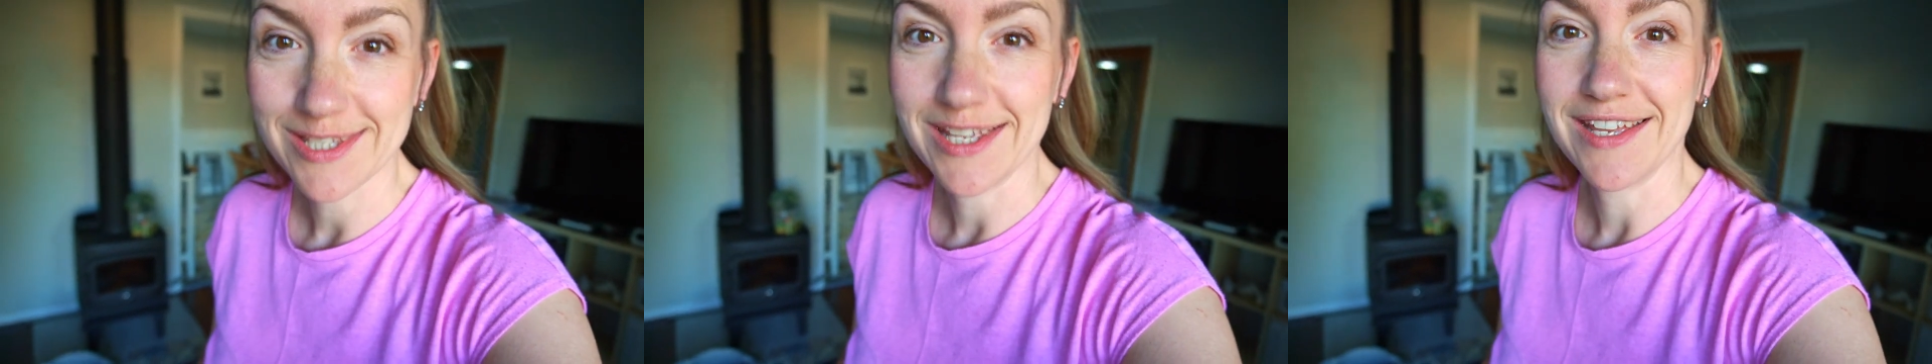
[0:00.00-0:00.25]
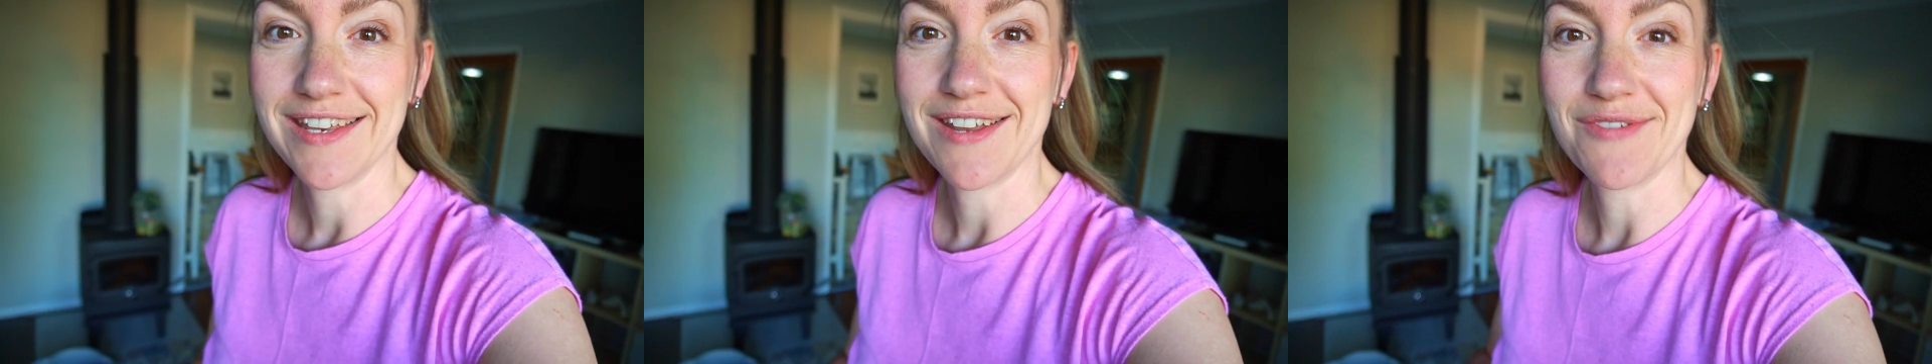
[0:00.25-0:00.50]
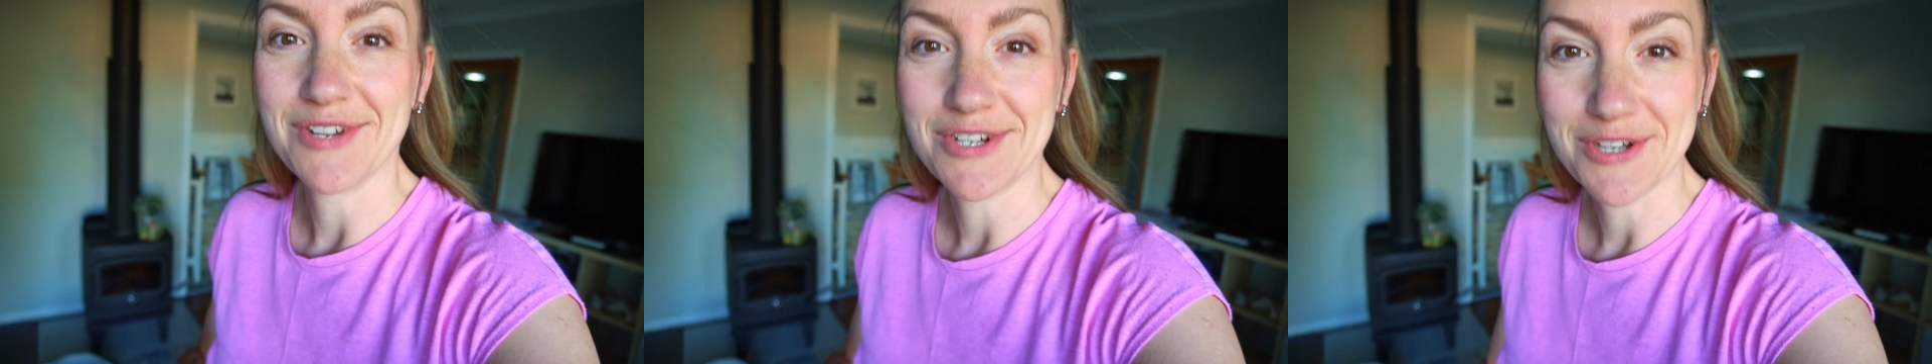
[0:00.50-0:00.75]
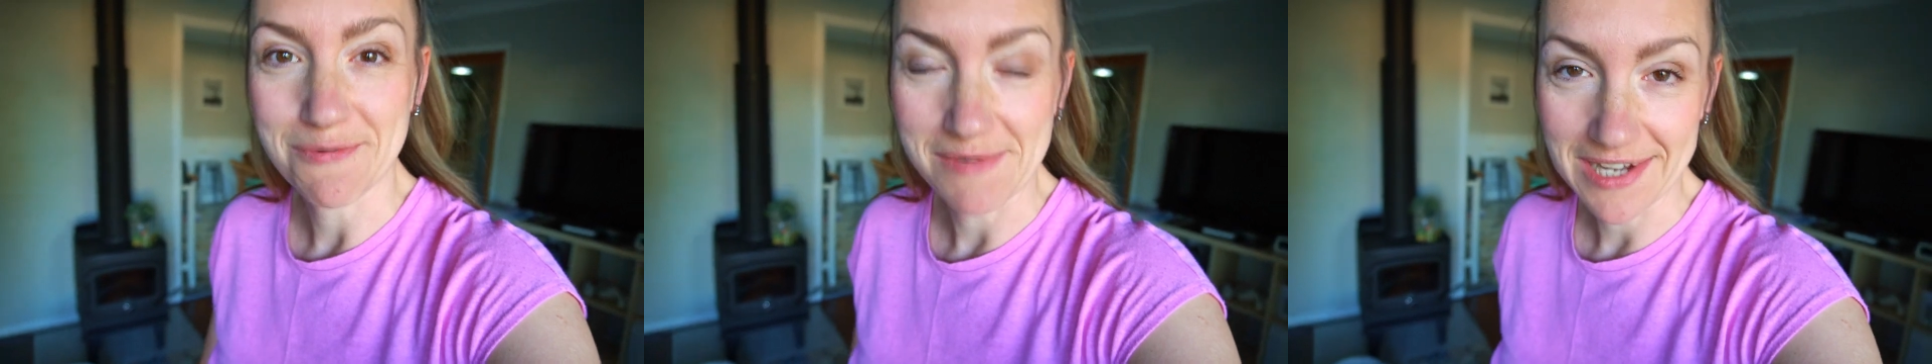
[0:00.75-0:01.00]
and I want to
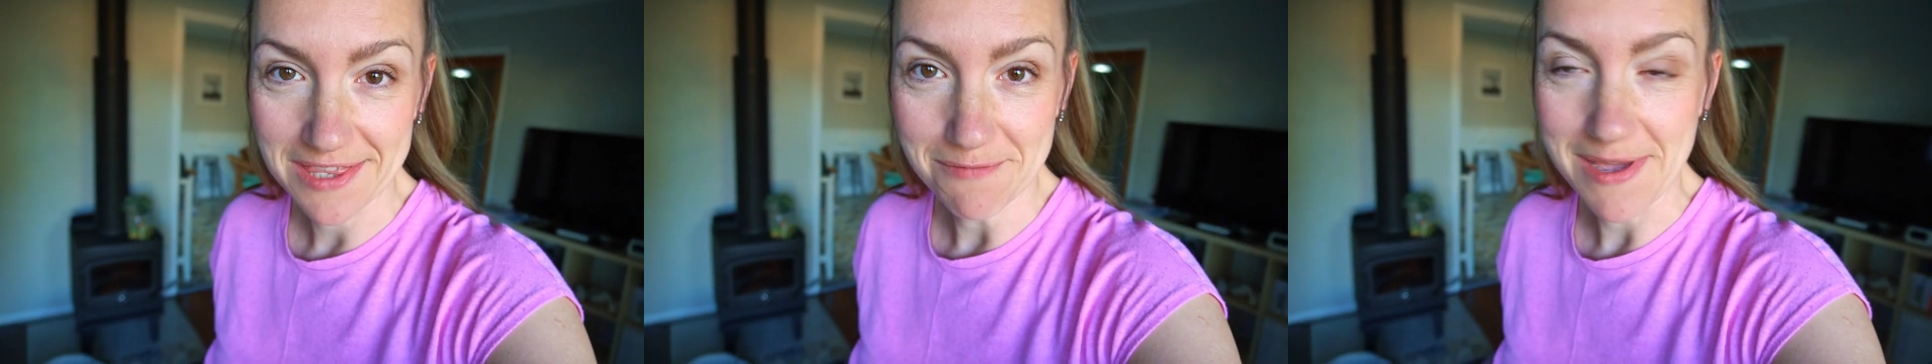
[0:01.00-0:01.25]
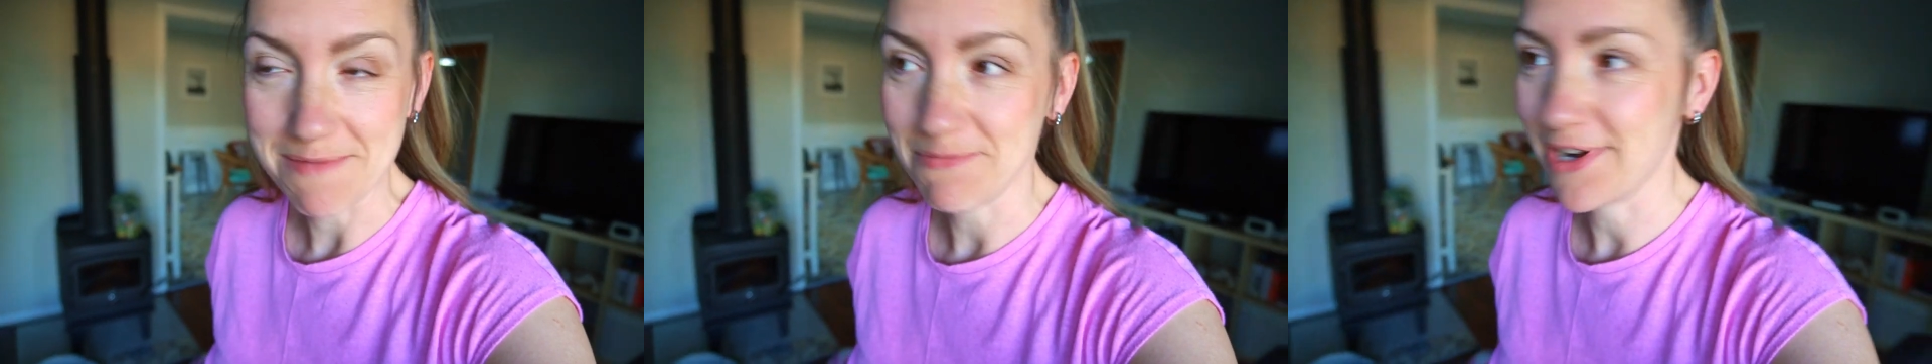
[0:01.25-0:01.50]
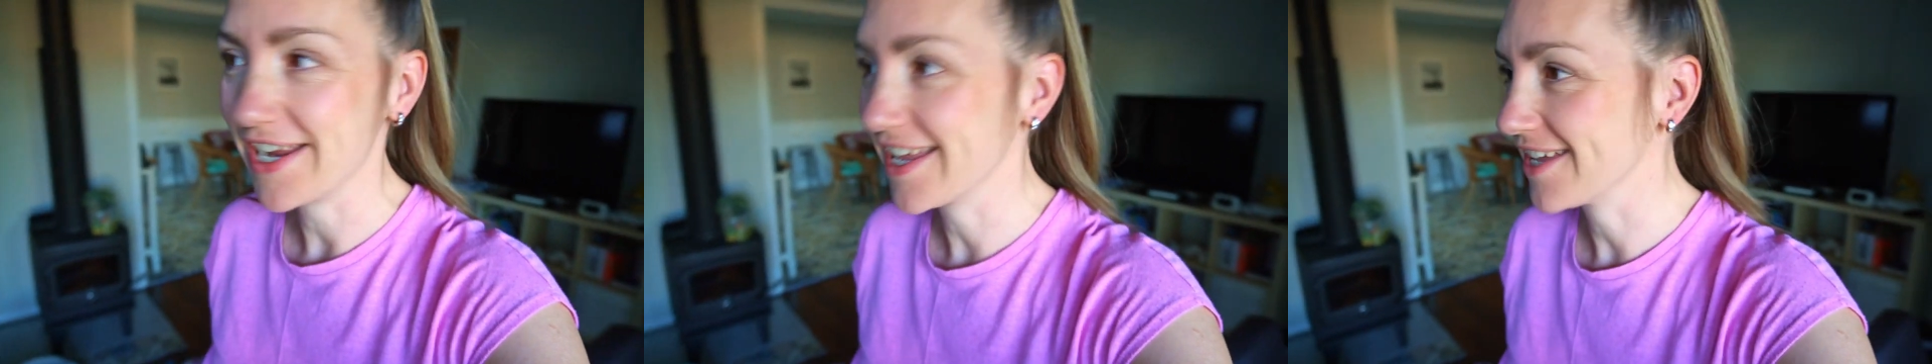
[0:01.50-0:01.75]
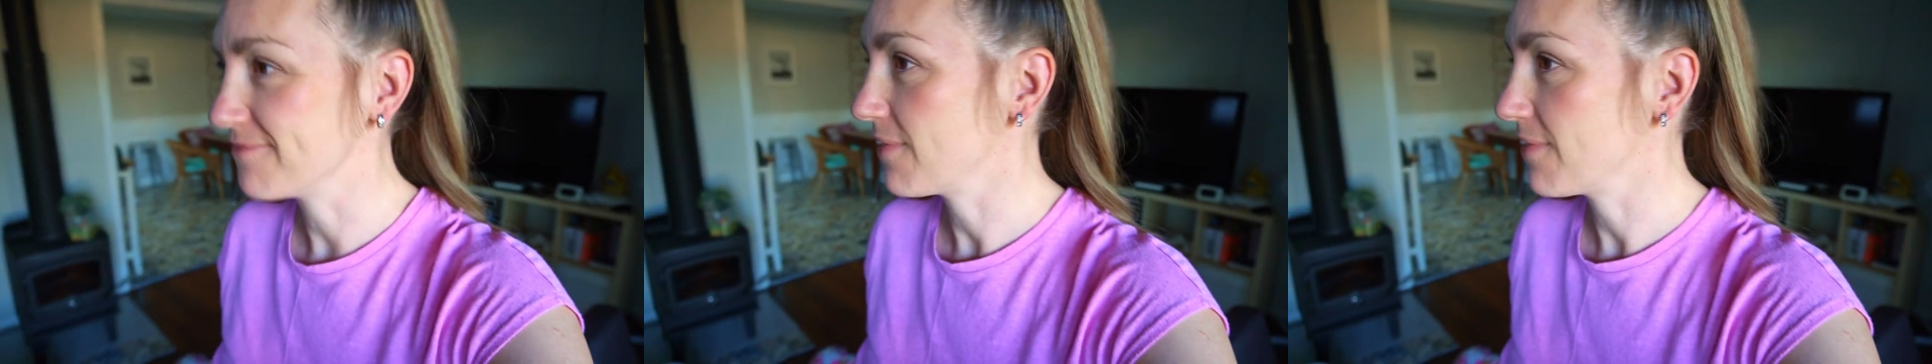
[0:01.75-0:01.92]
show my dad the Mandrake in